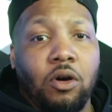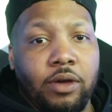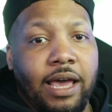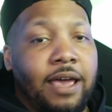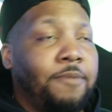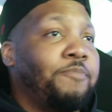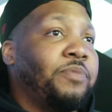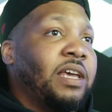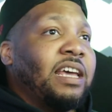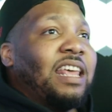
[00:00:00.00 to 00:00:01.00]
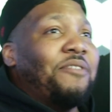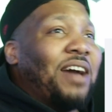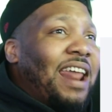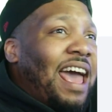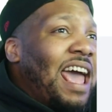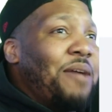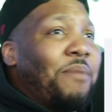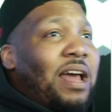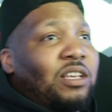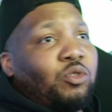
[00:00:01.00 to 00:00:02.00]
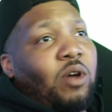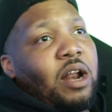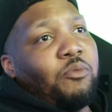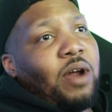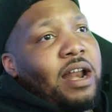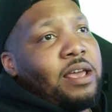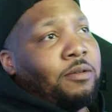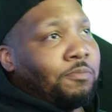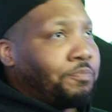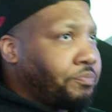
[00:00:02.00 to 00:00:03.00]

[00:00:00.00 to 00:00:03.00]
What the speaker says: Okay, they've got an A- credit rating.